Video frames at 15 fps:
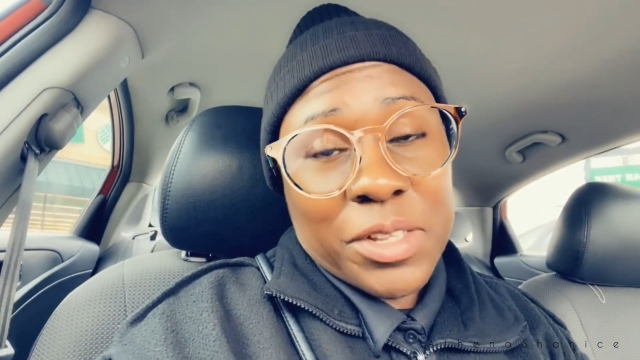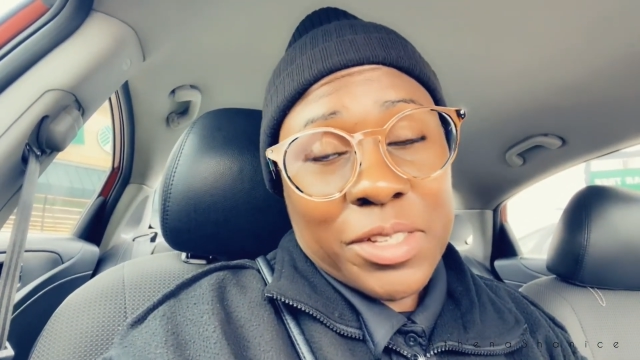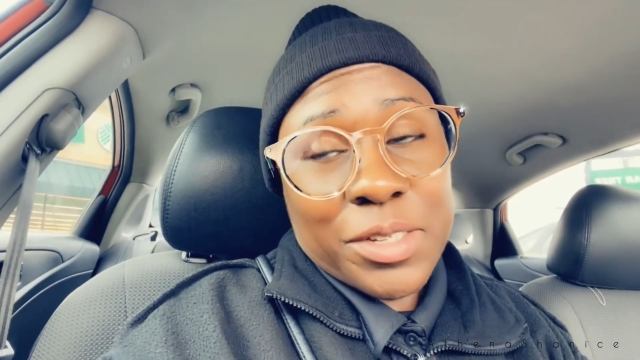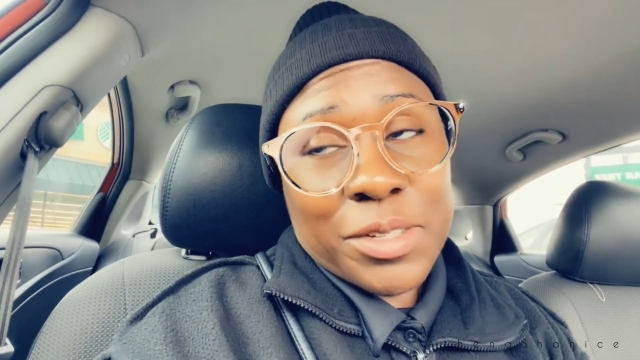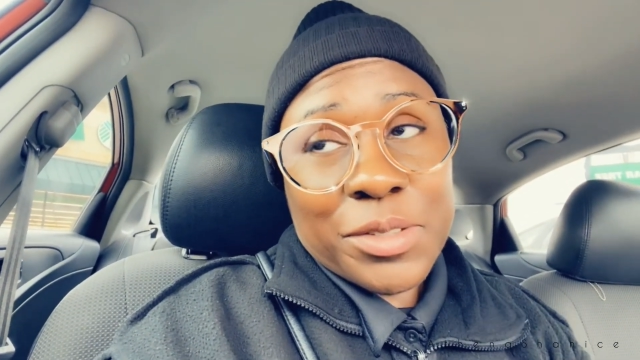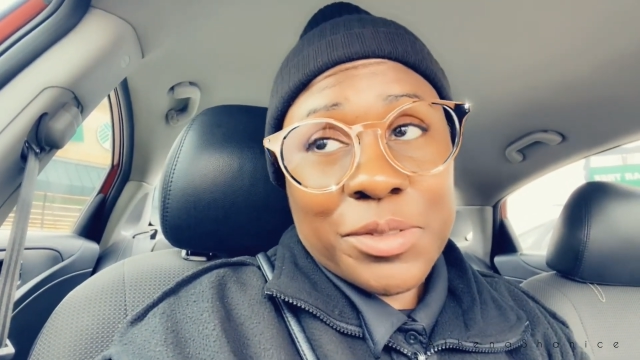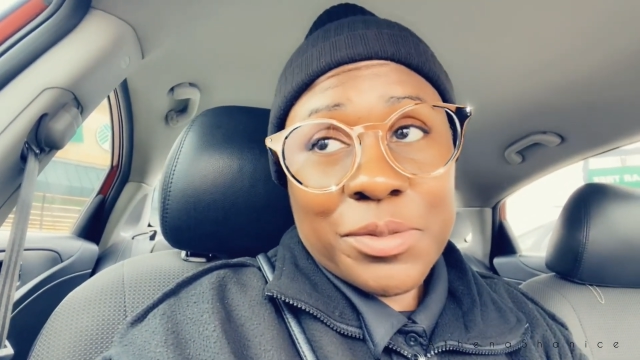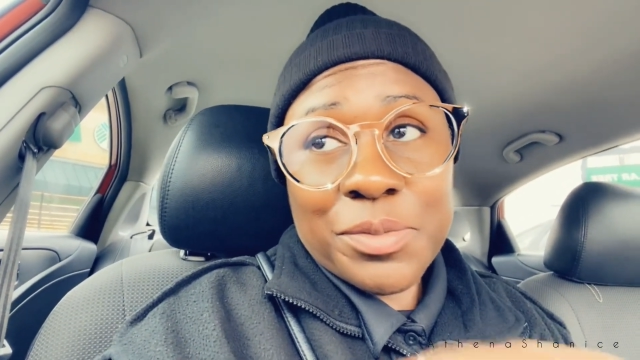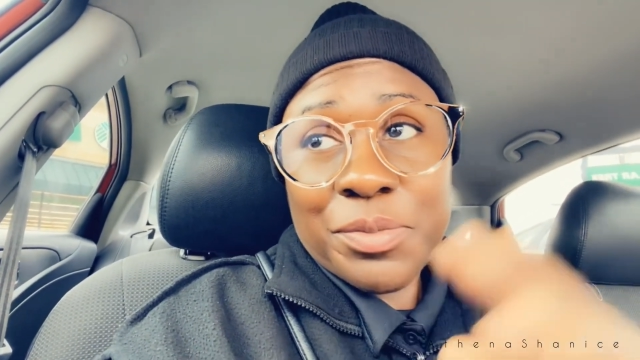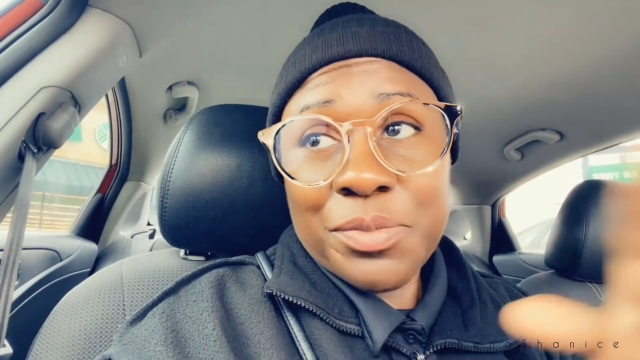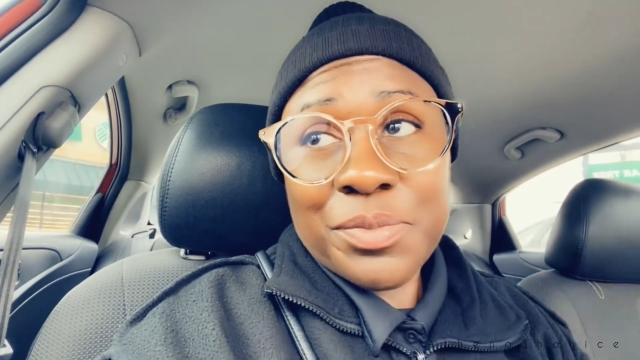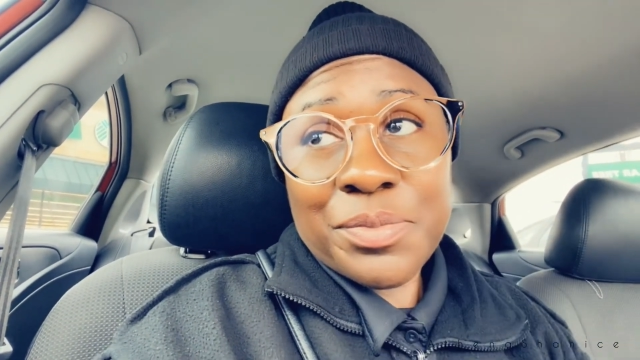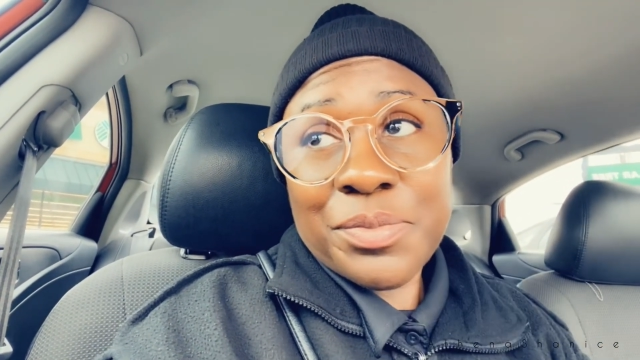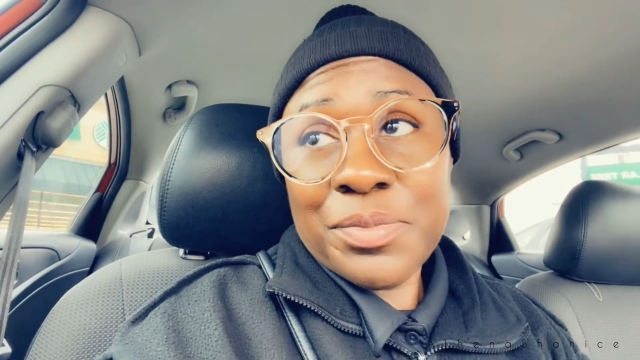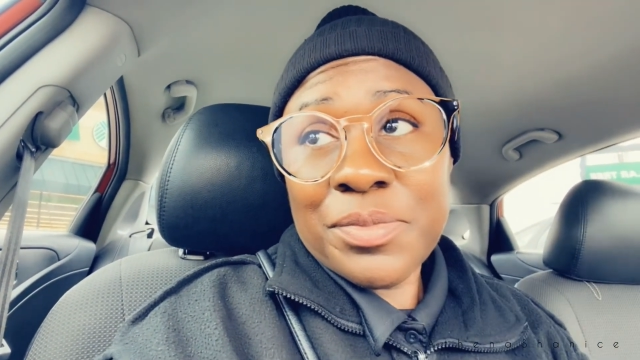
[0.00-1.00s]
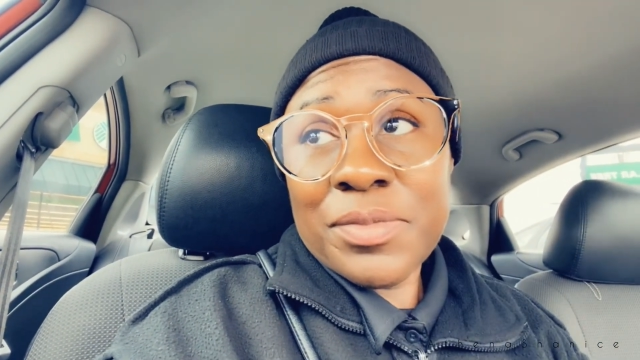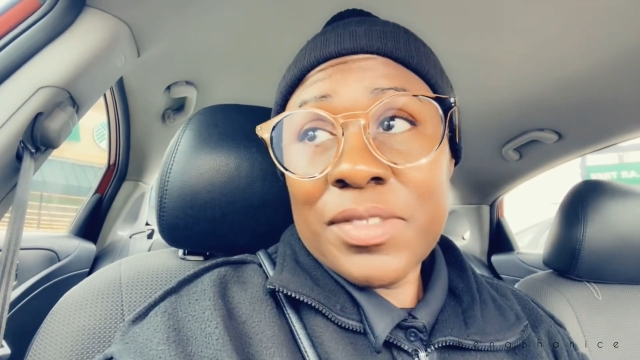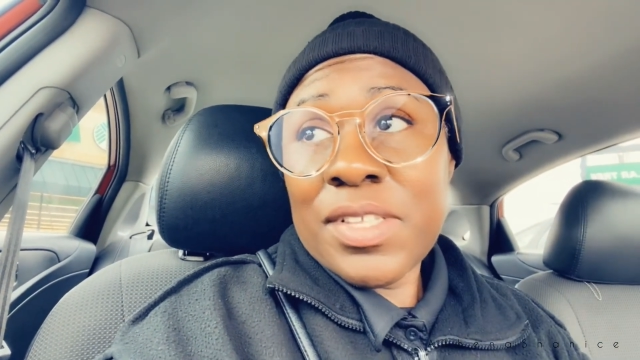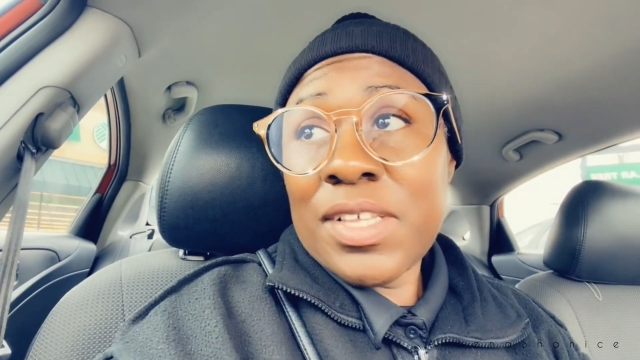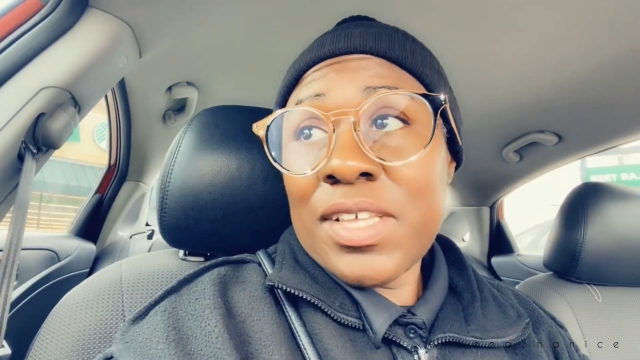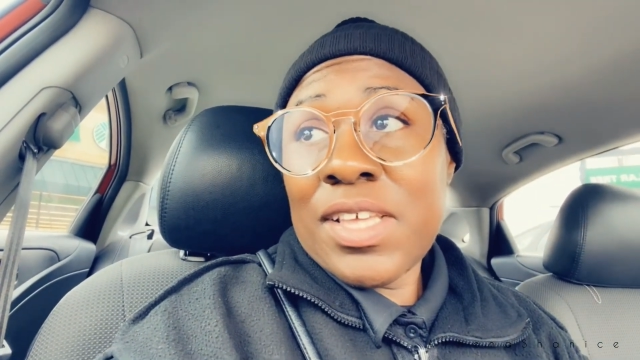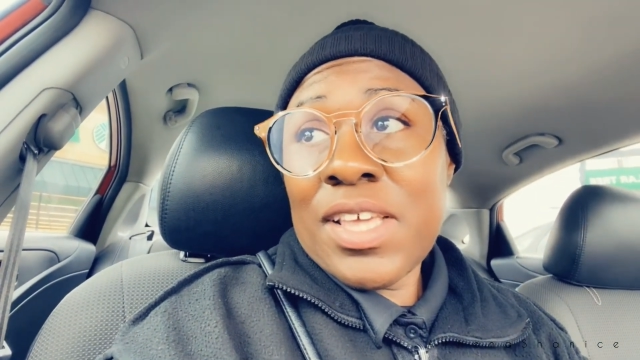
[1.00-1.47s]
little
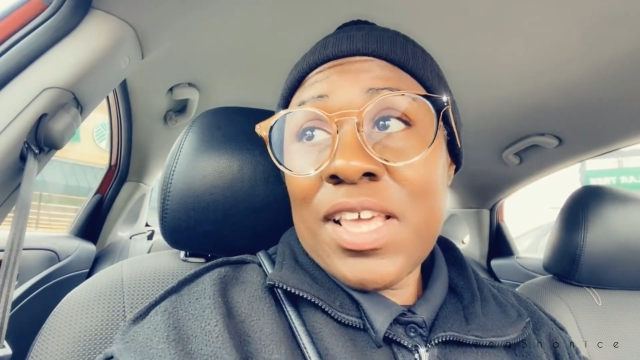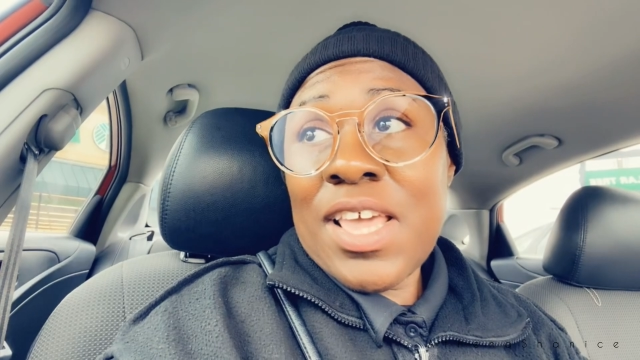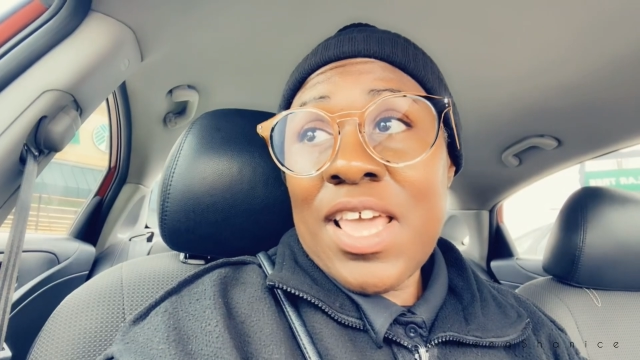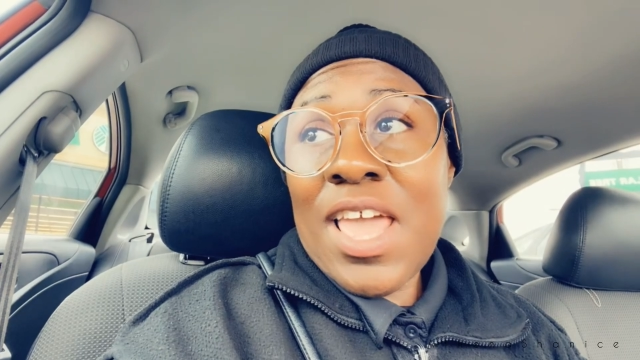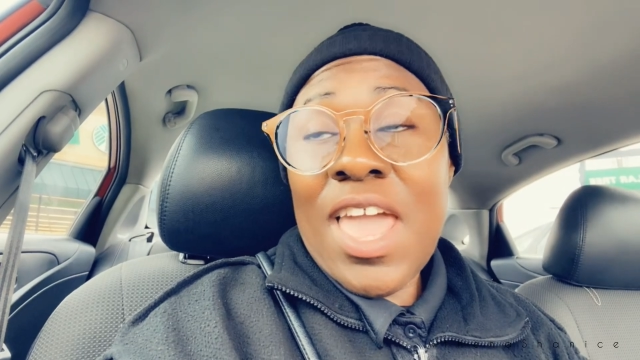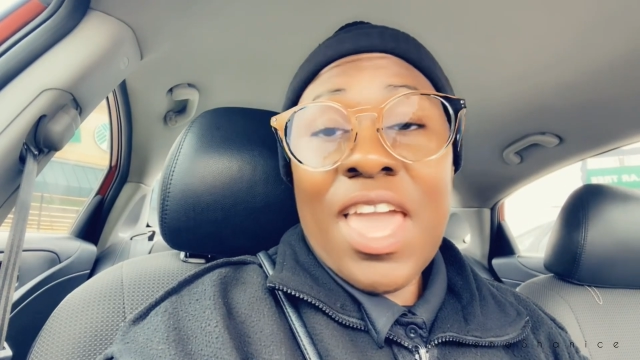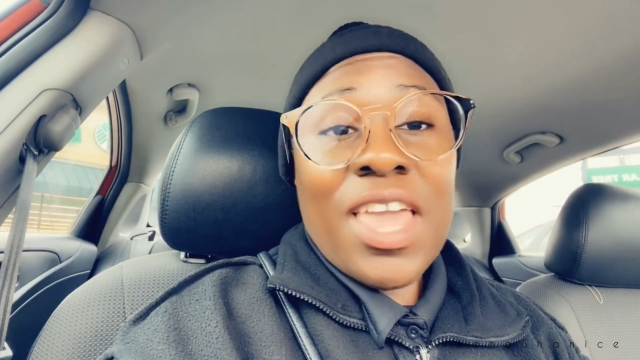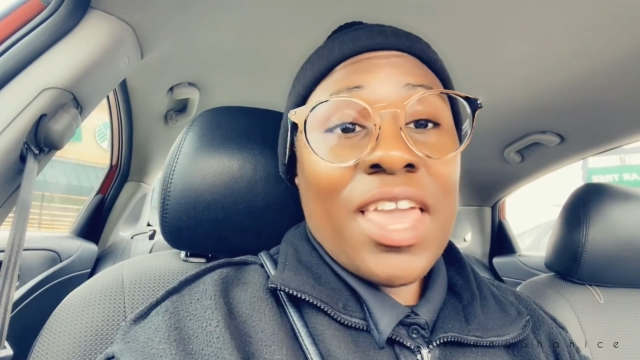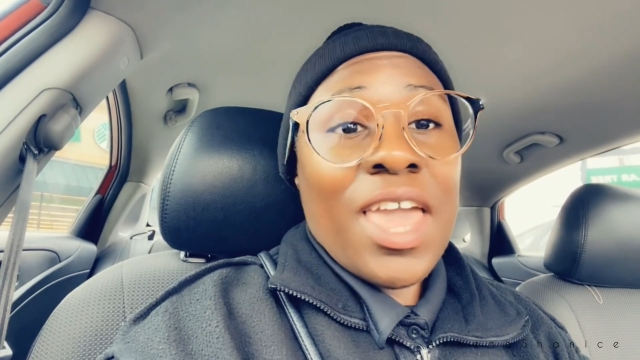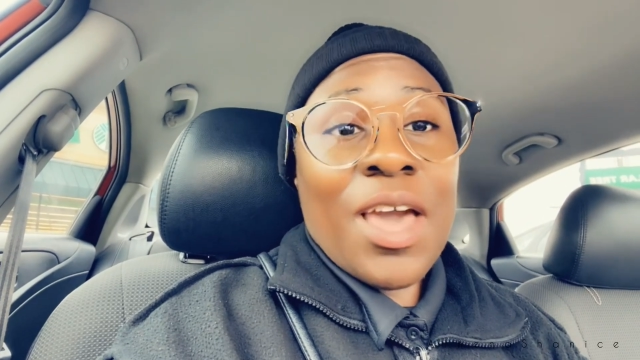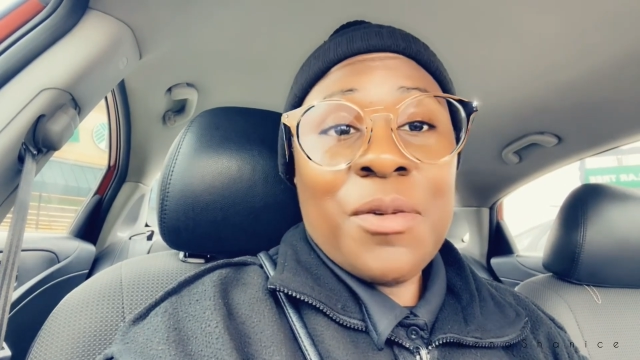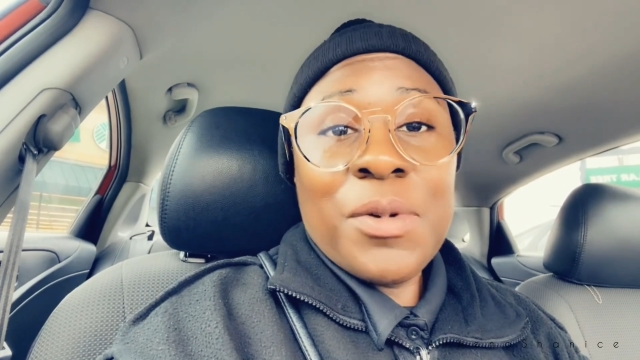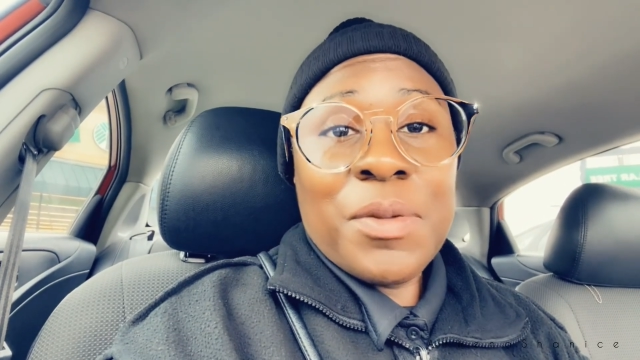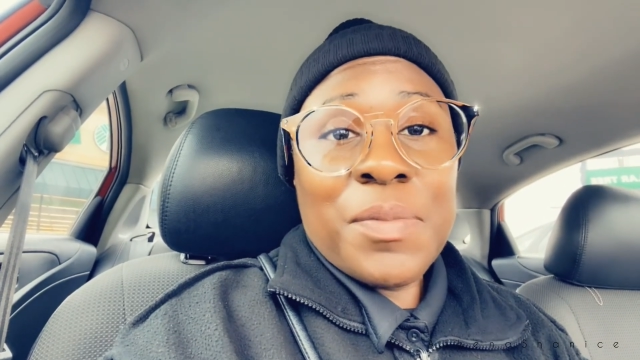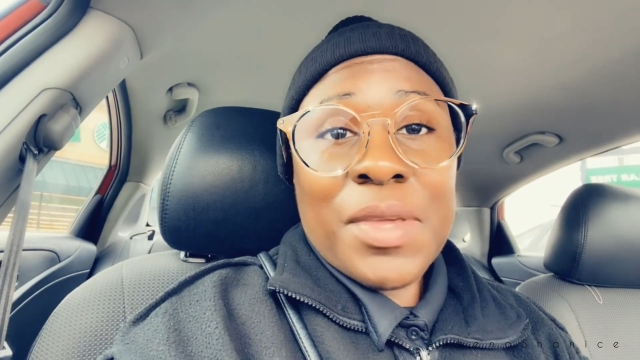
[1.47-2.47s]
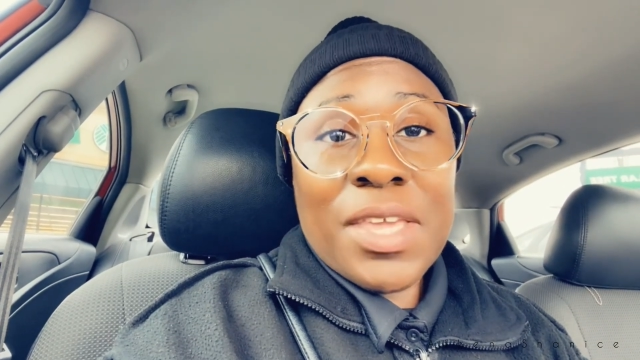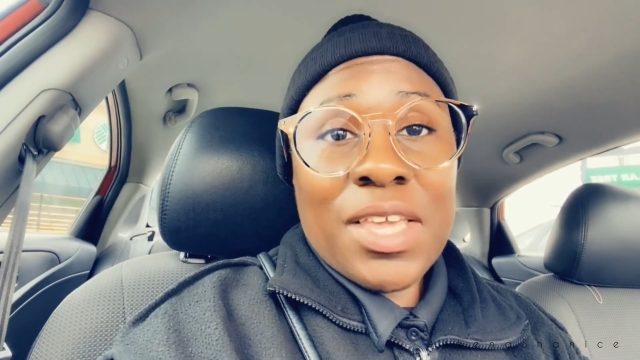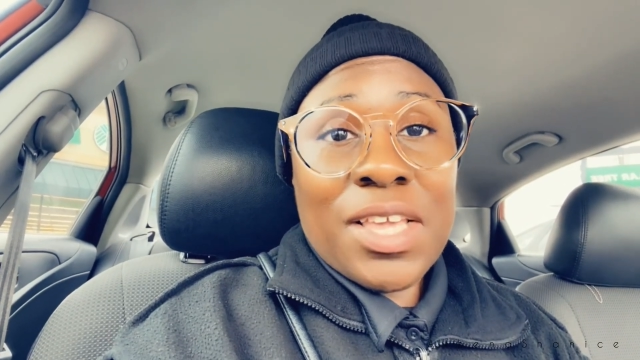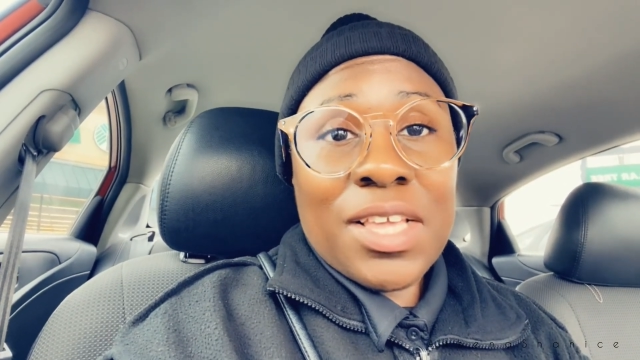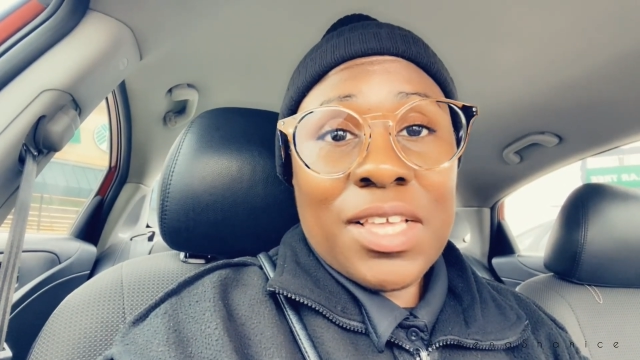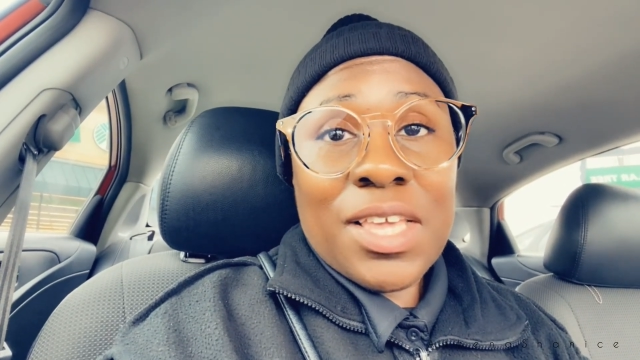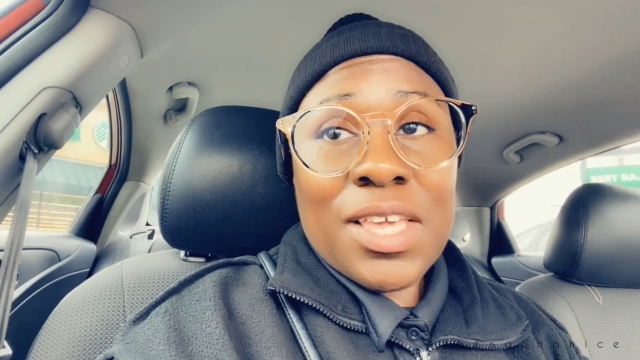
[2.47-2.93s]
hang out with
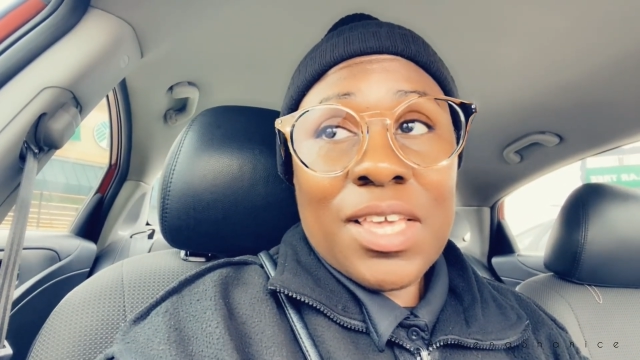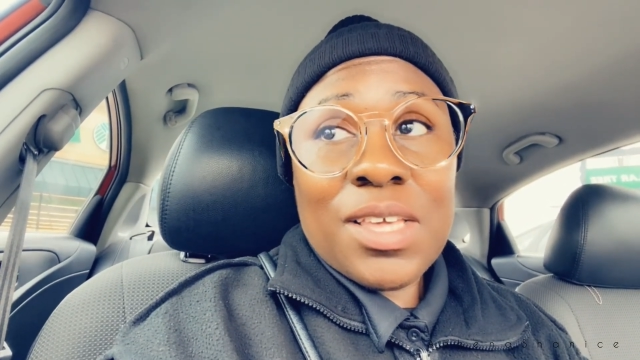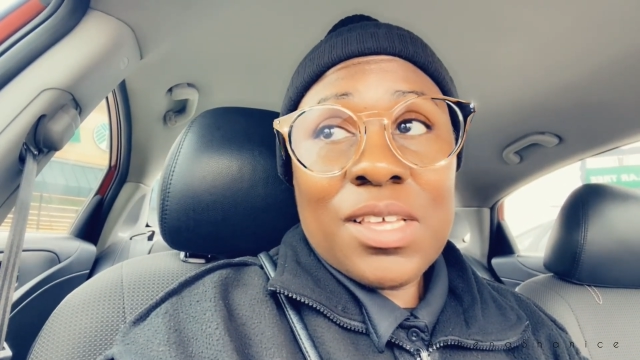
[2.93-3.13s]
me.